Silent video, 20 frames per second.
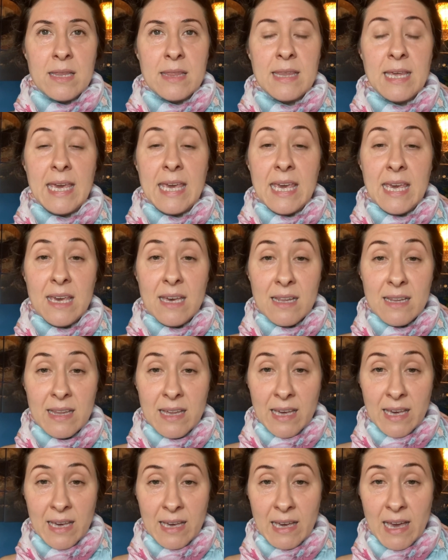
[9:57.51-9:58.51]
the
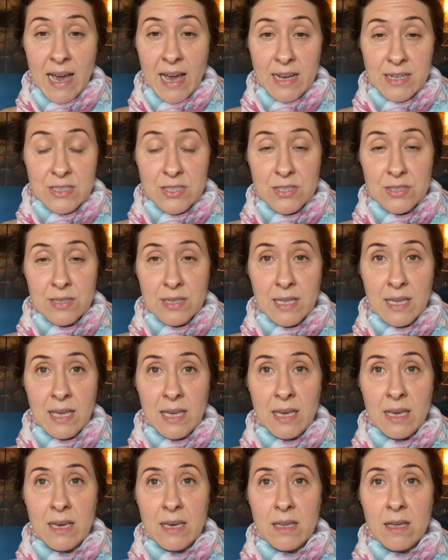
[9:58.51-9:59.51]
healing
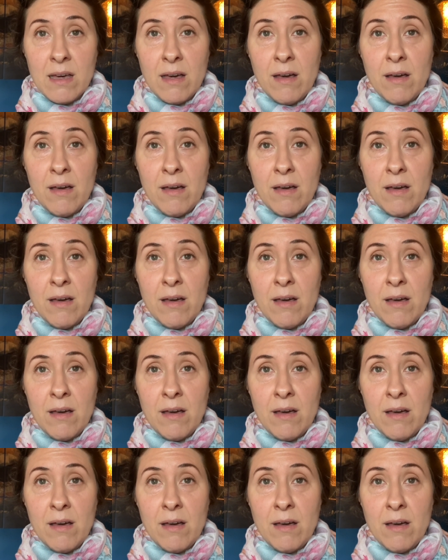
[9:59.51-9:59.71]
actually,